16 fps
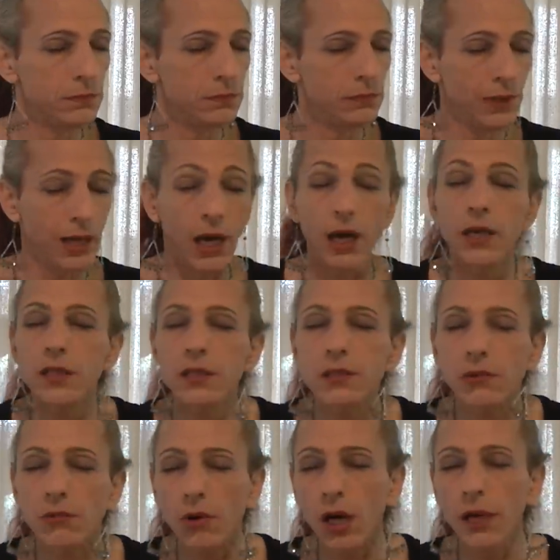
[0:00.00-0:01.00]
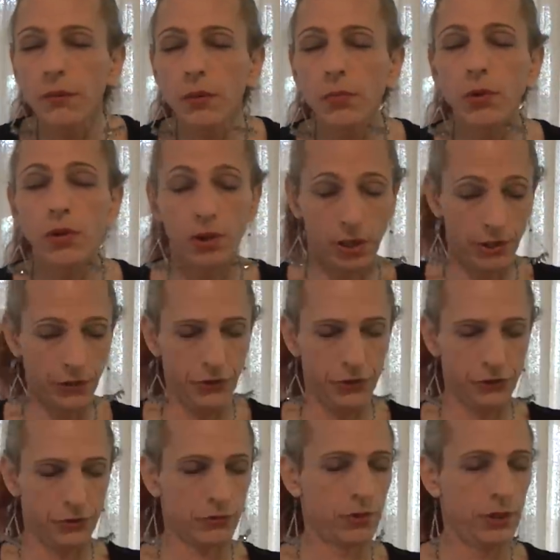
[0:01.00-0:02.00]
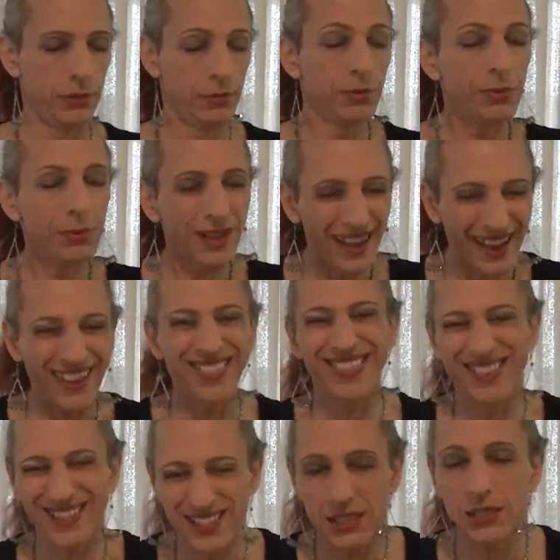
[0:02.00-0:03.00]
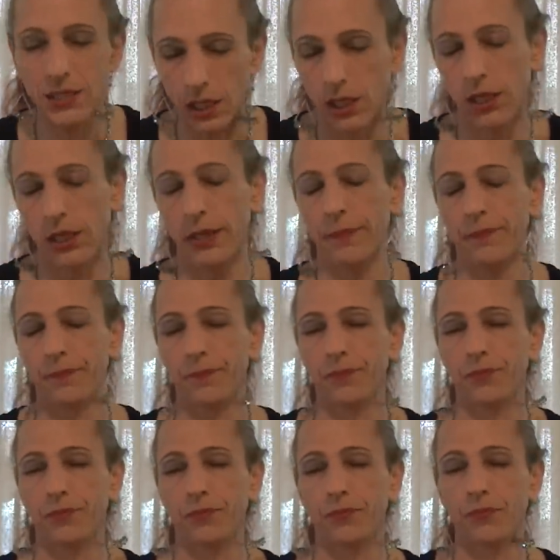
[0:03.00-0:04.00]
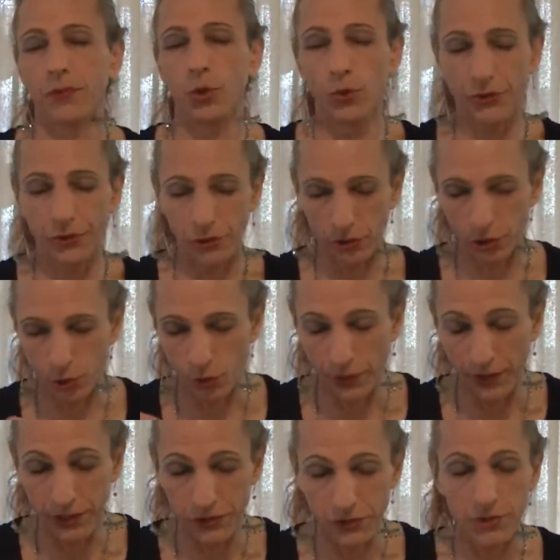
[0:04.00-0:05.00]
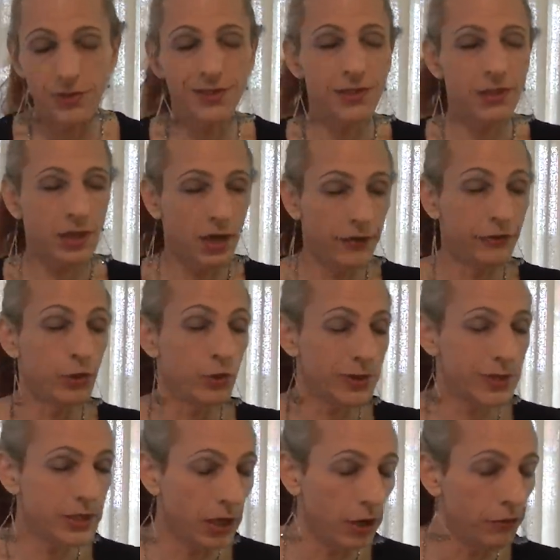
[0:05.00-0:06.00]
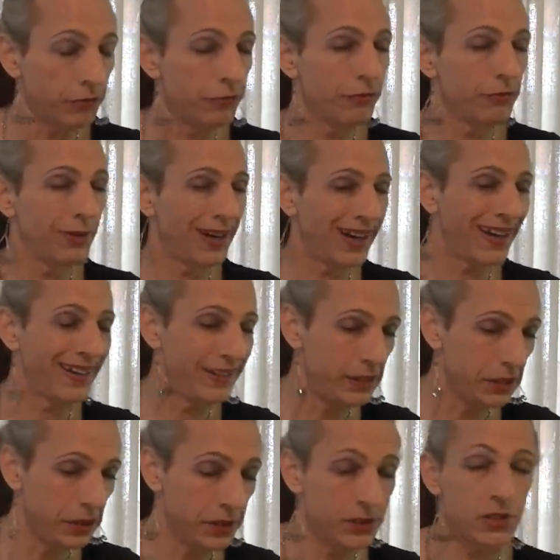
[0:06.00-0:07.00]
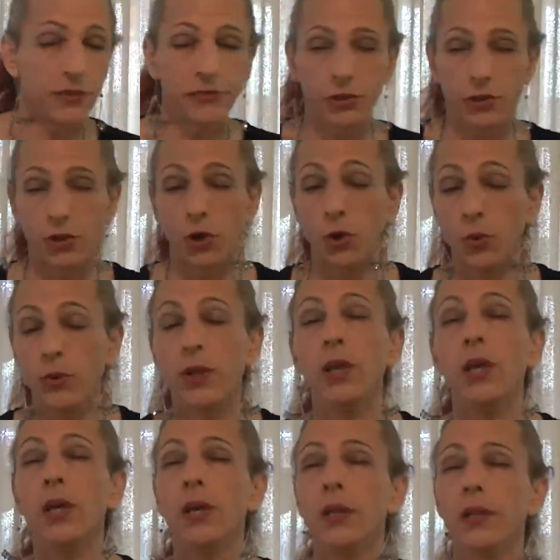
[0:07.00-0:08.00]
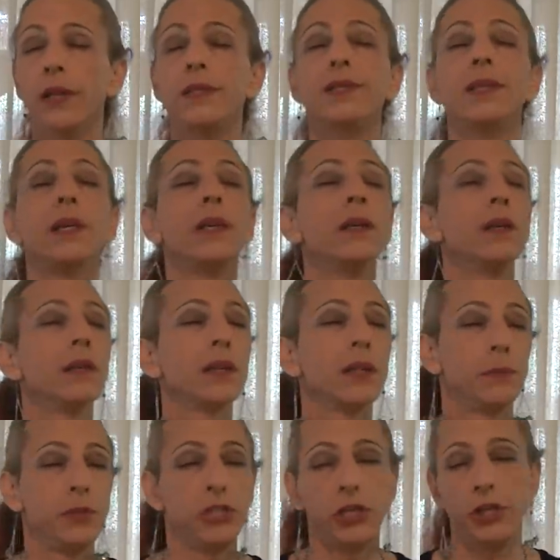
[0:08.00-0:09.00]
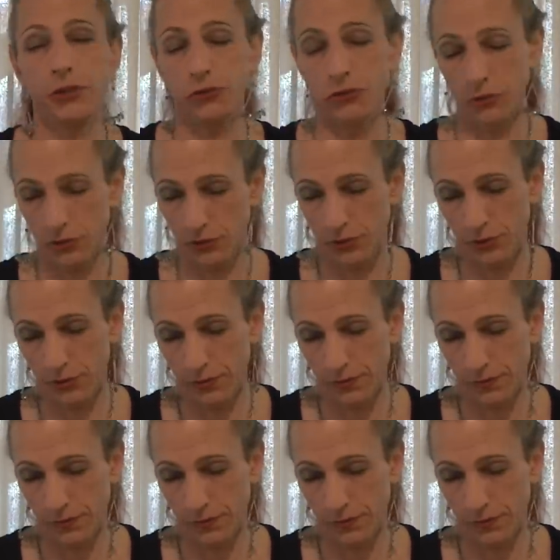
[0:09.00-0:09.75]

non describable, undescribable at this time with your equations of yourself, ideas of your own, let's say, limitations.